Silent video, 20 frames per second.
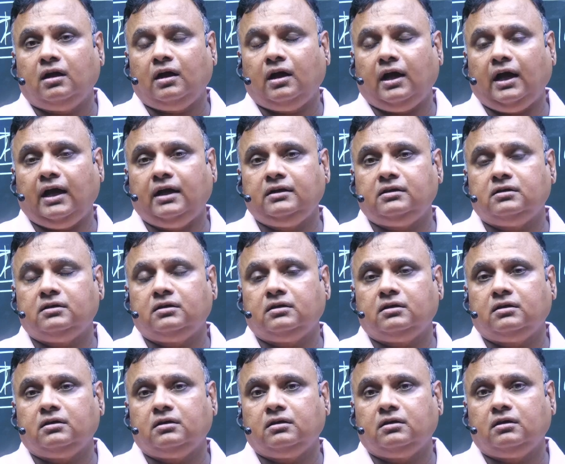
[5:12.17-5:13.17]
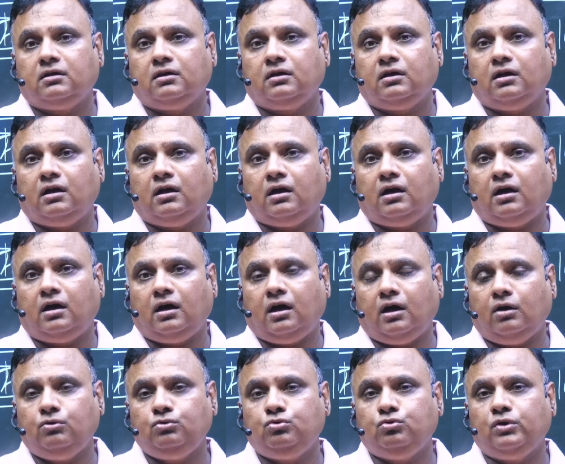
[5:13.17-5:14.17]
and
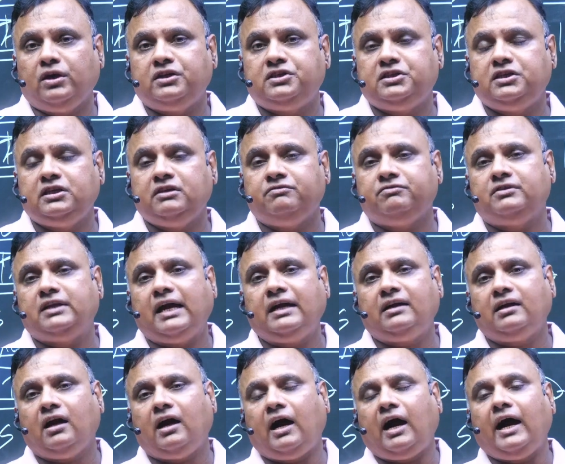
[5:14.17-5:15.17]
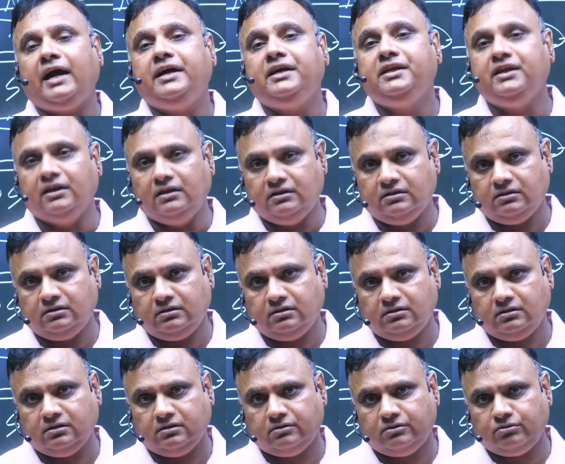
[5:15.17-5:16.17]
how to achieve that ideal.
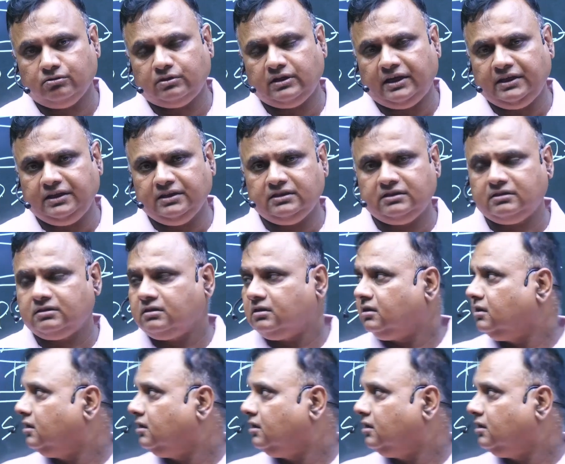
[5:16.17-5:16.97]
So that is